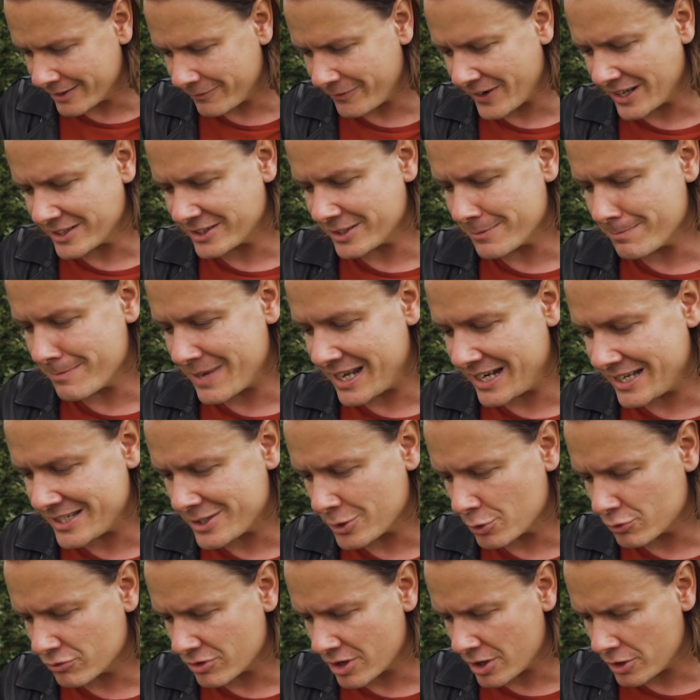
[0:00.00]
The Phantom
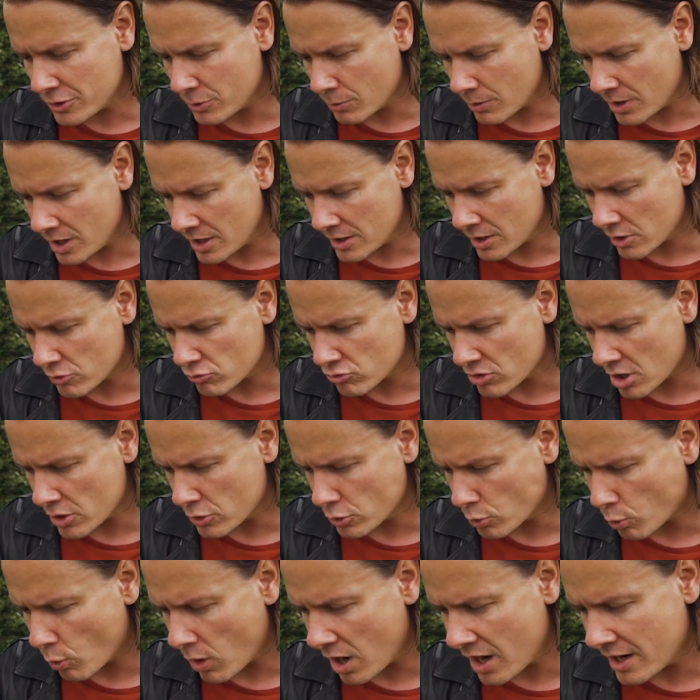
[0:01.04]
Menace or Rogue One?
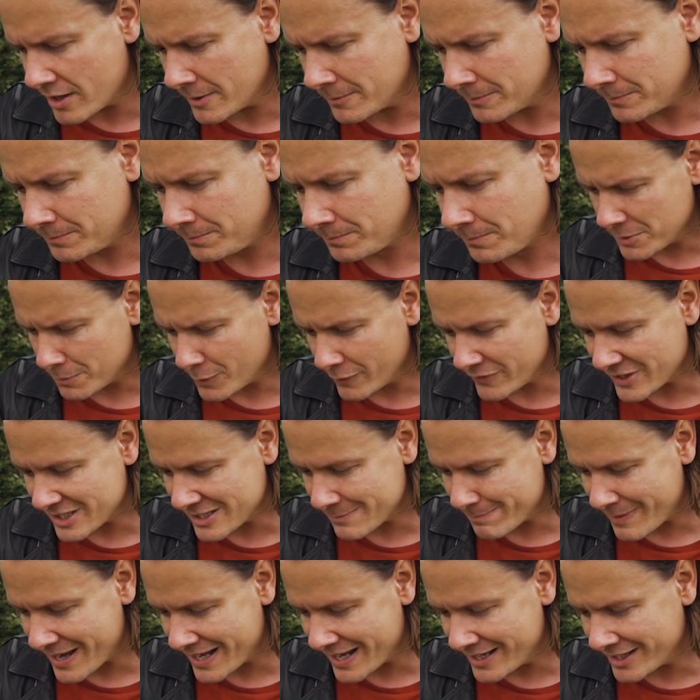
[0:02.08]
Rogue One. Which movie
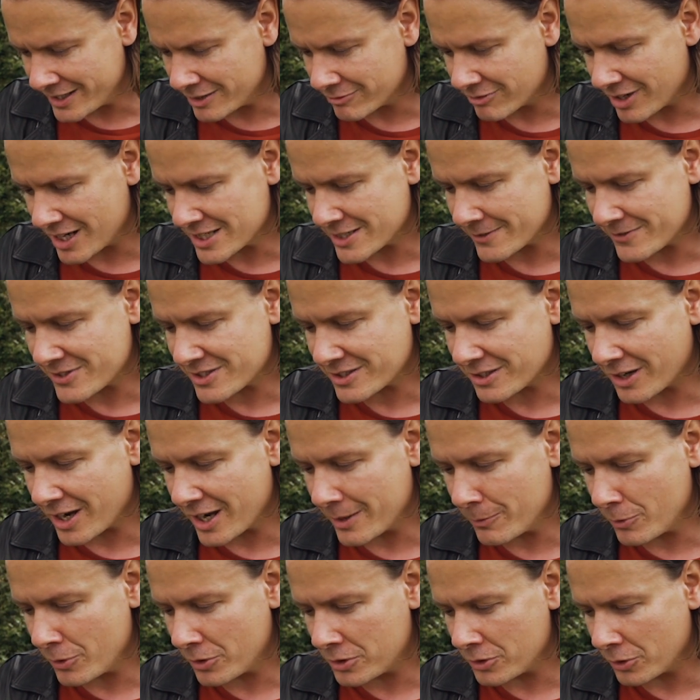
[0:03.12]
is better, The Rise of
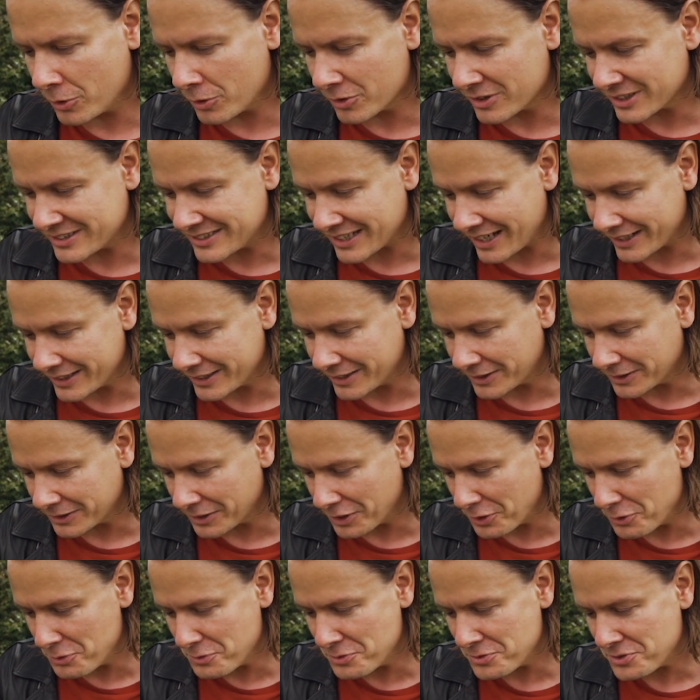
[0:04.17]
Skywalker or Attack of the
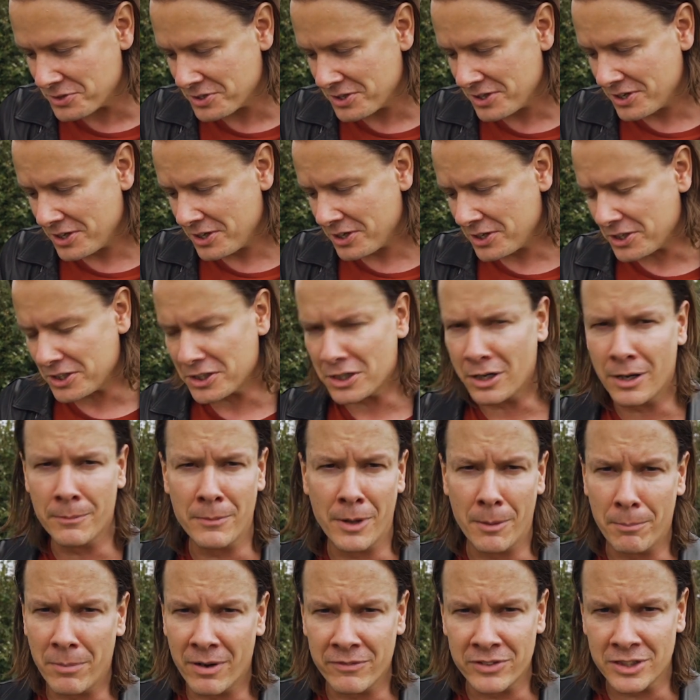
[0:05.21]
Clones? You know I'm
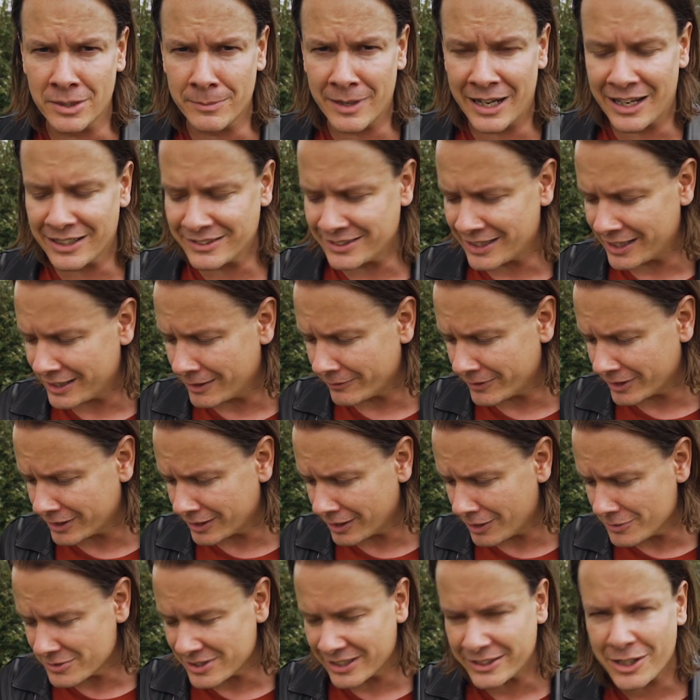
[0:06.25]
not bothered about Attack of the Clones.